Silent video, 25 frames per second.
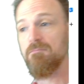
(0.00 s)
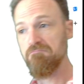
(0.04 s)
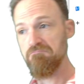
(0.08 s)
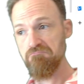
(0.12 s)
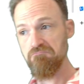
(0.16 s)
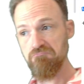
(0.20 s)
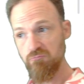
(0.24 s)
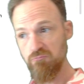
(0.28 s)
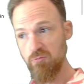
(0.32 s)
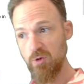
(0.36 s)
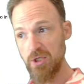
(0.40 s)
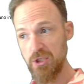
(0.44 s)

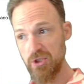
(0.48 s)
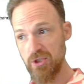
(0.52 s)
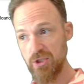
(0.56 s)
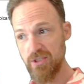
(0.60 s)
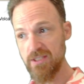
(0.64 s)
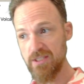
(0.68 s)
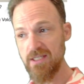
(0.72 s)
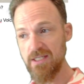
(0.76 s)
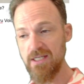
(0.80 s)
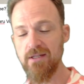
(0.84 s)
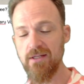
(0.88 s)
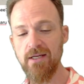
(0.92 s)
what you
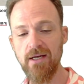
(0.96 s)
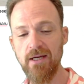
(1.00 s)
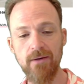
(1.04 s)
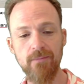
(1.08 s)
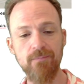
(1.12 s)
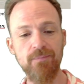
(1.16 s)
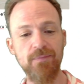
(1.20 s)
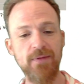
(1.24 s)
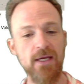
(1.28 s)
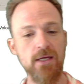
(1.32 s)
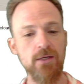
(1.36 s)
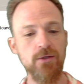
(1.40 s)
see there
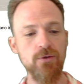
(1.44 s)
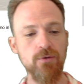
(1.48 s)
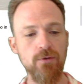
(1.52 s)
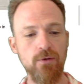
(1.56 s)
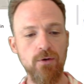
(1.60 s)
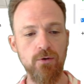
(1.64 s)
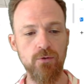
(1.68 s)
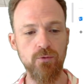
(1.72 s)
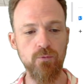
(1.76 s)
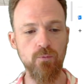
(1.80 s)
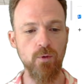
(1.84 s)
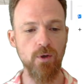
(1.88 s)
in your
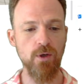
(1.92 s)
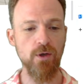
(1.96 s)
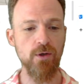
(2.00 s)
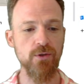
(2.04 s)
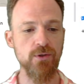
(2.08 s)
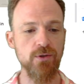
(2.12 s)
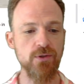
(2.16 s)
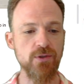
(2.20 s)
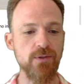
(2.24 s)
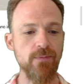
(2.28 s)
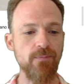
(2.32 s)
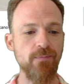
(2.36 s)
own
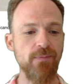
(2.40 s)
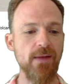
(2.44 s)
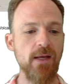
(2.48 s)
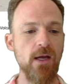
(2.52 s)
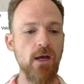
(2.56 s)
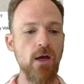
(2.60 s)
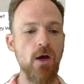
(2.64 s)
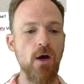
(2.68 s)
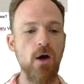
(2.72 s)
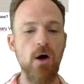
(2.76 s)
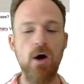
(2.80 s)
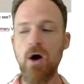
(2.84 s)
words.
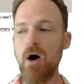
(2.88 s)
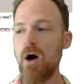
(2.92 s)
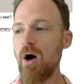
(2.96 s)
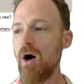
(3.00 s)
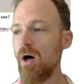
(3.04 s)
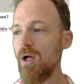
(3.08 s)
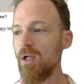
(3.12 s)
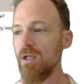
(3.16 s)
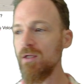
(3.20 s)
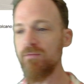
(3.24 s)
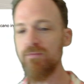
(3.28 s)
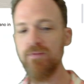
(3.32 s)

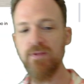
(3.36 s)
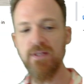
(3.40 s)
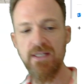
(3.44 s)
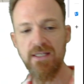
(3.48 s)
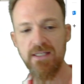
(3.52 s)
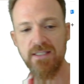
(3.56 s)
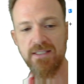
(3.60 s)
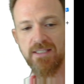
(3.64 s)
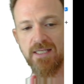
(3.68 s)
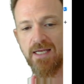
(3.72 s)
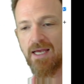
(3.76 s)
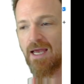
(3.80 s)
All of
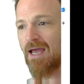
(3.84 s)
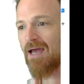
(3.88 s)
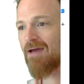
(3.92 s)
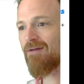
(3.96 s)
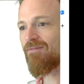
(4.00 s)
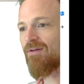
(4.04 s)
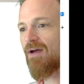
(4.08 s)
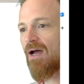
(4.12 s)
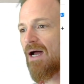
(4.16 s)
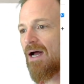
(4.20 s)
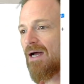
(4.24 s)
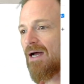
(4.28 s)
these have
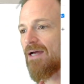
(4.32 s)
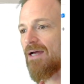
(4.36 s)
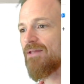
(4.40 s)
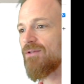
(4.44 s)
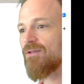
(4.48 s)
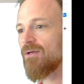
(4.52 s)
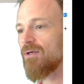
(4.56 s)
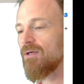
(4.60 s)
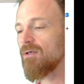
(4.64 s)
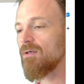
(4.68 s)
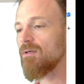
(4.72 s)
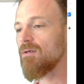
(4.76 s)

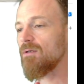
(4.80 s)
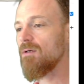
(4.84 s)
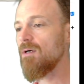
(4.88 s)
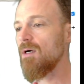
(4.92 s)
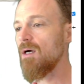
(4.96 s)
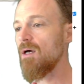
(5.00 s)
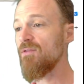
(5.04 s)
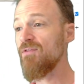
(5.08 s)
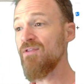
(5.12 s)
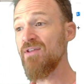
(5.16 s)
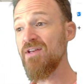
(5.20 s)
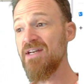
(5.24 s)
either
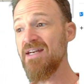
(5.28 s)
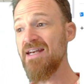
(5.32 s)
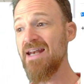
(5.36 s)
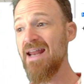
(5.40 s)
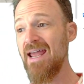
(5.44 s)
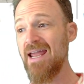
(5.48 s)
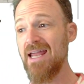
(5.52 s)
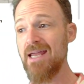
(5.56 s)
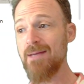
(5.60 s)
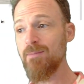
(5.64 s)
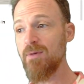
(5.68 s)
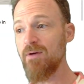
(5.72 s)
the
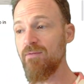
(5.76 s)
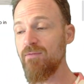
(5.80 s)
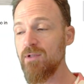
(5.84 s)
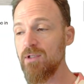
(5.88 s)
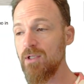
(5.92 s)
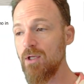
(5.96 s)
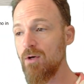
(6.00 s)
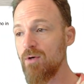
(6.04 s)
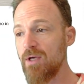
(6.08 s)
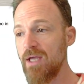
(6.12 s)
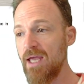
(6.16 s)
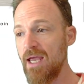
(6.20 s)
name of a
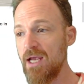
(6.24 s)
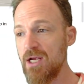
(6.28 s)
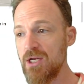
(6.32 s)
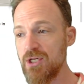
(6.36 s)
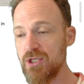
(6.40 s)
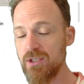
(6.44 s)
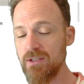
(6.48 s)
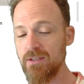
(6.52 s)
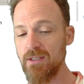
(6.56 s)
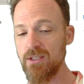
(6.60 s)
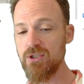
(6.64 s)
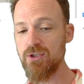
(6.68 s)

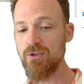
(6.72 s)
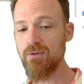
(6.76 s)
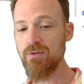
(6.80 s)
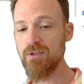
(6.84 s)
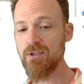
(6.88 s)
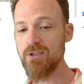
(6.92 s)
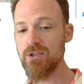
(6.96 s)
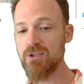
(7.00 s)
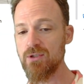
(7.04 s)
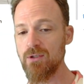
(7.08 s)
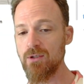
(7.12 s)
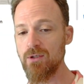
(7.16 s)
location that you
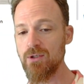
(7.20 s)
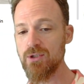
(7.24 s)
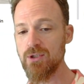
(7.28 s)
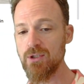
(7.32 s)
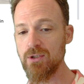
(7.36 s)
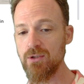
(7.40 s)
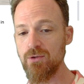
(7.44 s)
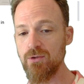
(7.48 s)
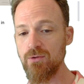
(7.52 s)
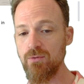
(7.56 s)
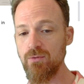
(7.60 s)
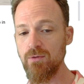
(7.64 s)
can search
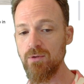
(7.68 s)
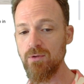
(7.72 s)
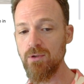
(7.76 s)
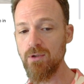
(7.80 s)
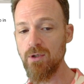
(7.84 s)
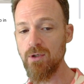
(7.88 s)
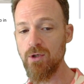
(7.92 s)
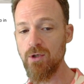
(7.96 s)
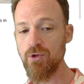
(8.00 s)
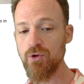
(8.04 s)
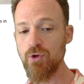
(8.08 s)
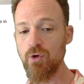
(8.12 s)
in Google
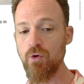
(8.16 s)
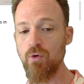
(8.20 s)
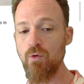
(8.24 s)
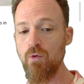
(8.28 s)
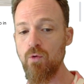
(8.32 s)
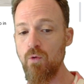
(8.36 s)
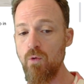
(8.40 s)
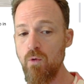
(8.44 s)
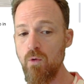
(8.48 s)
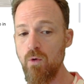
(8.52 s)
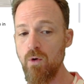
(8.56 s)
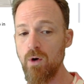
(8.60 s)
Earth
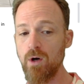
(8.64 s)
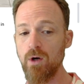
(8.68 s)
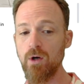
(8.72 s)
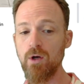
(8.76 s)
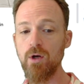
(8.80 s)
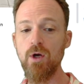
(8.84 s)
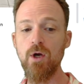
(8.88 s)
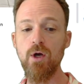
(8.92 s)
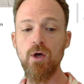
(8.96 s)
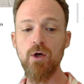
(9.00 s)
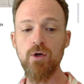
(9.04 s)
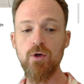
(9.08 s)
or
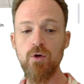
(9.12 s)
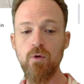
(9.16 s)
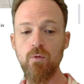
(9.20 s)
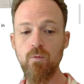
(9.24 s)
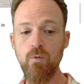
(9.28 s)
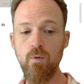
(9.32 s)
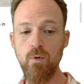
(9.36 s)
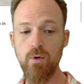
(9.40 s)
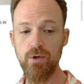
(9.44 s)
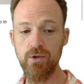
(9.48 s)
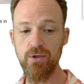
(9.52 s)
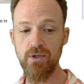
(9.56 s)

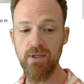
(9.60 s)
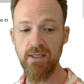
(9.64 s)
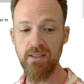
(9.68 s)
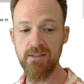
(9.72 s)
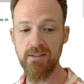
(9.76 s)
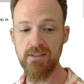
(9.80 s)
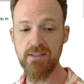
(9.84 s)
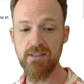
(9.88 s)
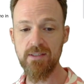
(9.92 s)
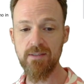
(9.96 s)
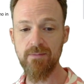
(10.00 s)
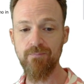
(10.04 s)

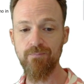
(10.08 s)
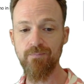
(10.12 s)
coordinates.